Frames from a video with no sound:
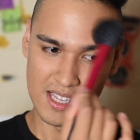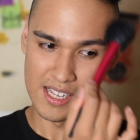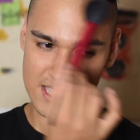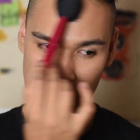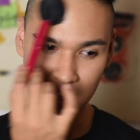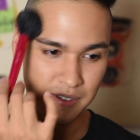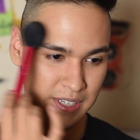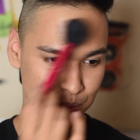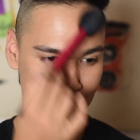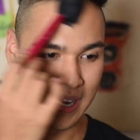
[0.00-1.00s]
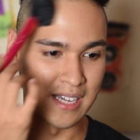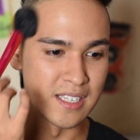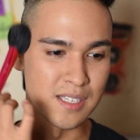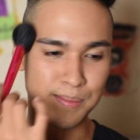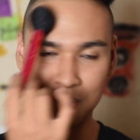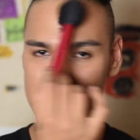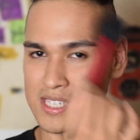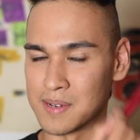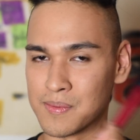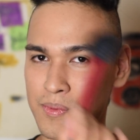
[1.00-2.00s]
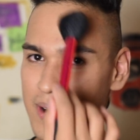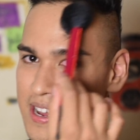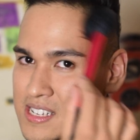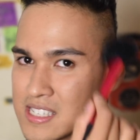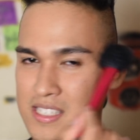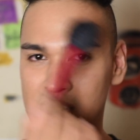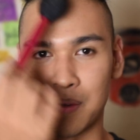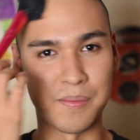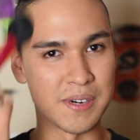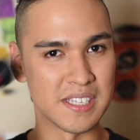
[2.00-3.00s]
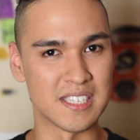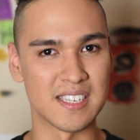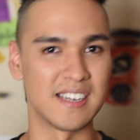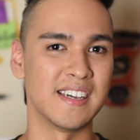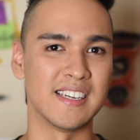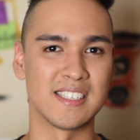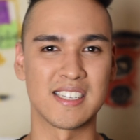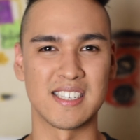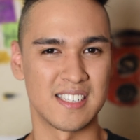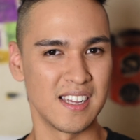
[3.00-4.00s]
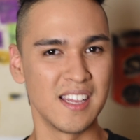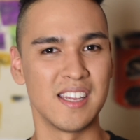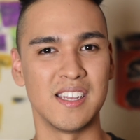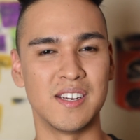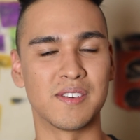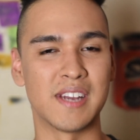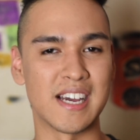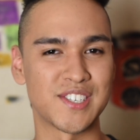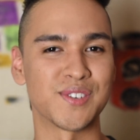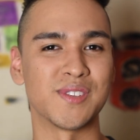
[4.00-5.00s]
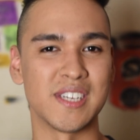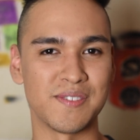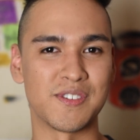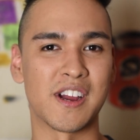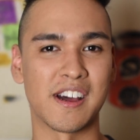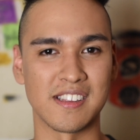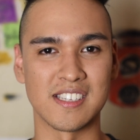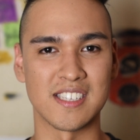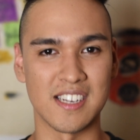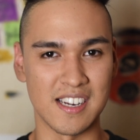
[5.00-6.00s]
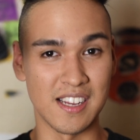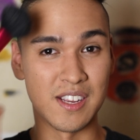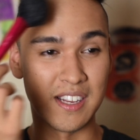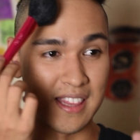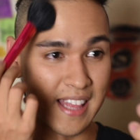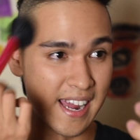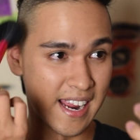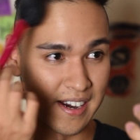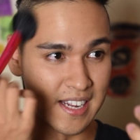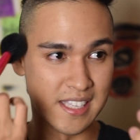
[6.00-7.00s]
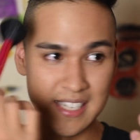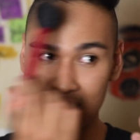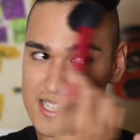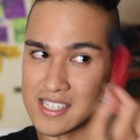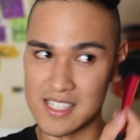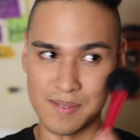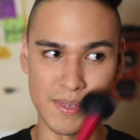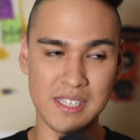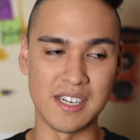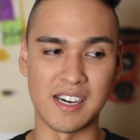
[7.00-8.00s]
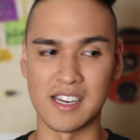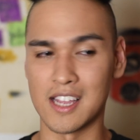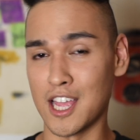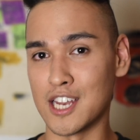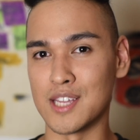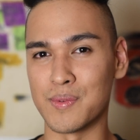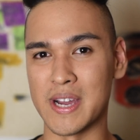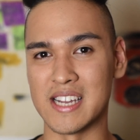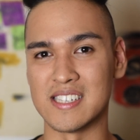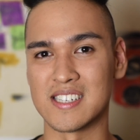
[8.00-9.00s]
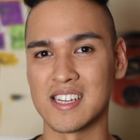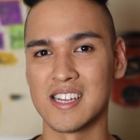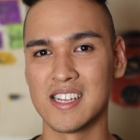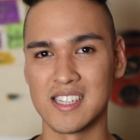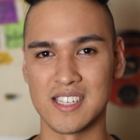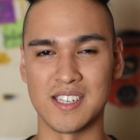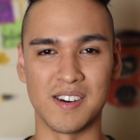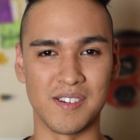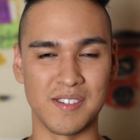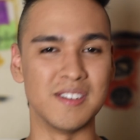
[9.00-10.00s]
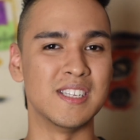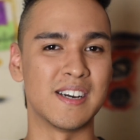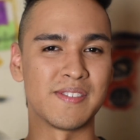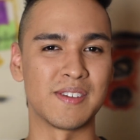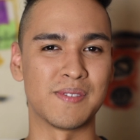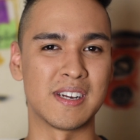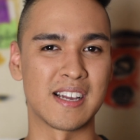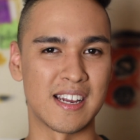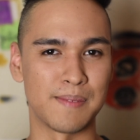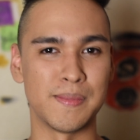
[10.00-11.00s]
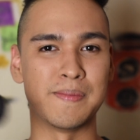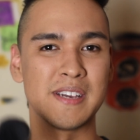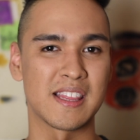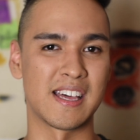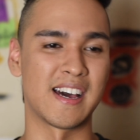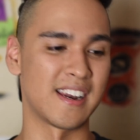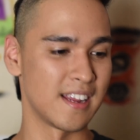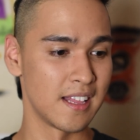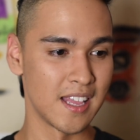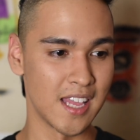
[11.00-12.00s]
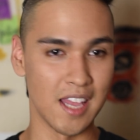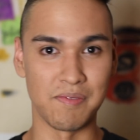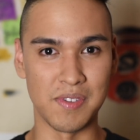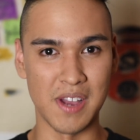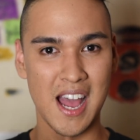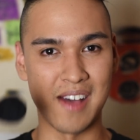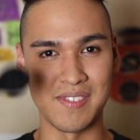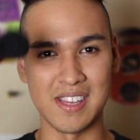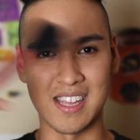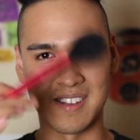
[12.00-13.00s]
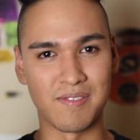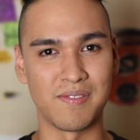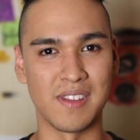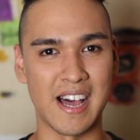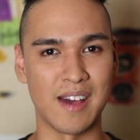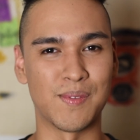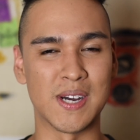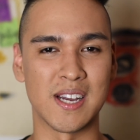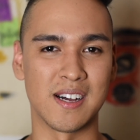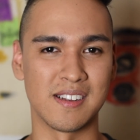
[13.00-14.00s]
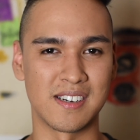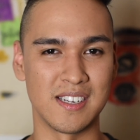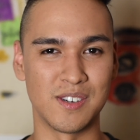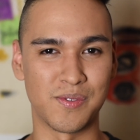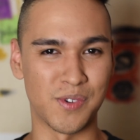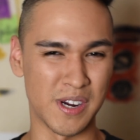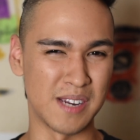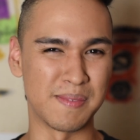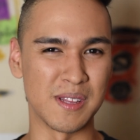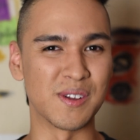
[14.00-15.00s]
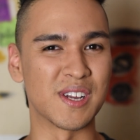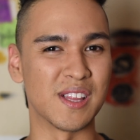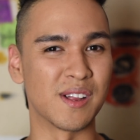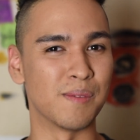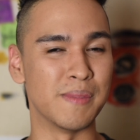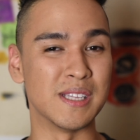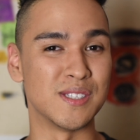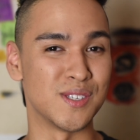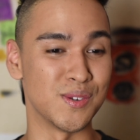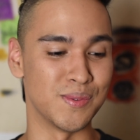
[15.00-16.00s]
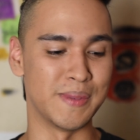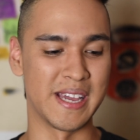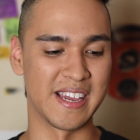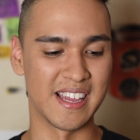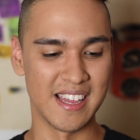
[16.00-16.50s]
it's always wise to put some right at the top where the sun hits, because you know, naturally if you're out in the sun, that area tends to be dark anyways, so you definitely want to kind of mimic that. If you have it like flat one color, your forehead might look a little bit too big.